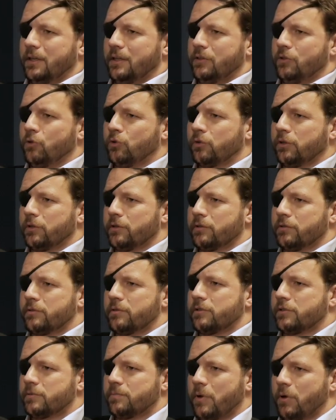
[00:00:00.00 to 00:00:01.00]
nuclear
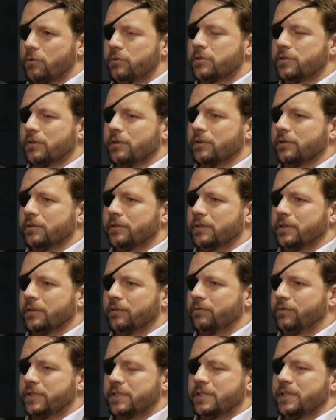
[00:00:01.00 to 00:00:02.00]
disposal
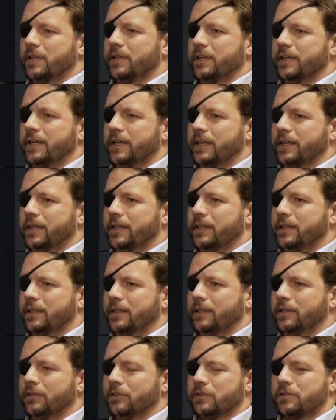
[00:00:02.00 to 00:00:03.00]
and facility,
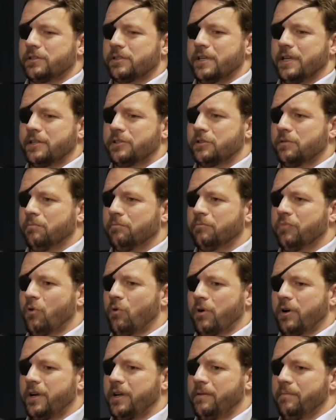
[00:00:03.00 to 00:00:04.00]
it looks like some
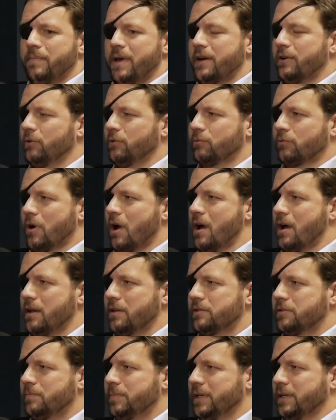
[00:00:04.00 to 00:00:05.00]
boring metal
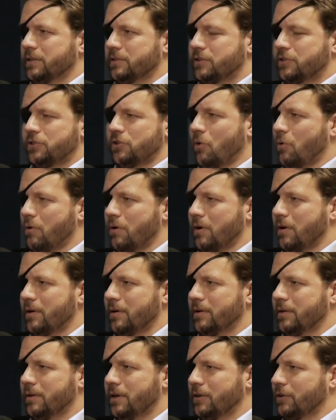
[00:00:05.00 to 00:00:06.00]
rods being
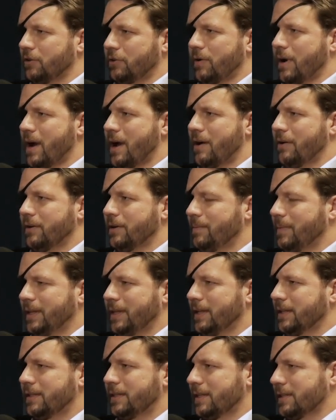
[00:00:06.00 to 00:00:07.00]
stored underground. I
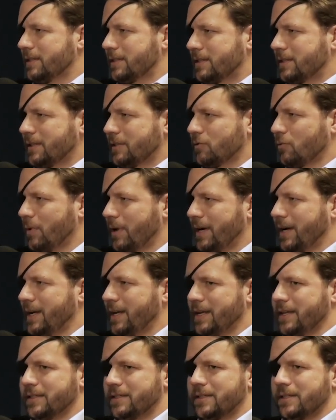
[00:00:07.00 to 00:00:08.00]
mean, that's what it
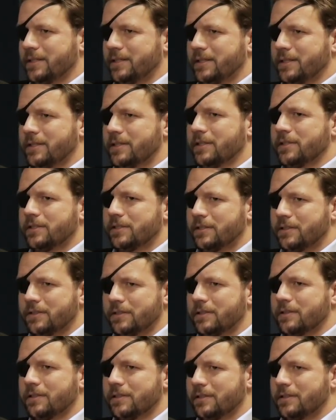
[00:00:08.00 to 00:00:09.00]
is.
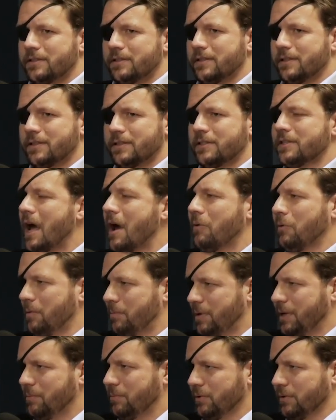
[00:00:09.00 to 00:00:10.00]
It's not
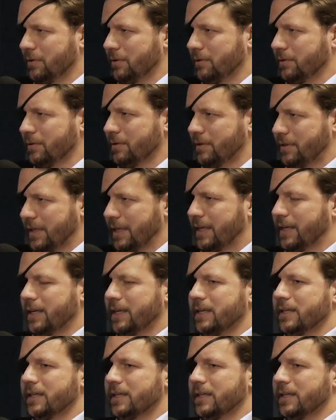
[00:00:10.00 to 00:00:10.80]
what people think it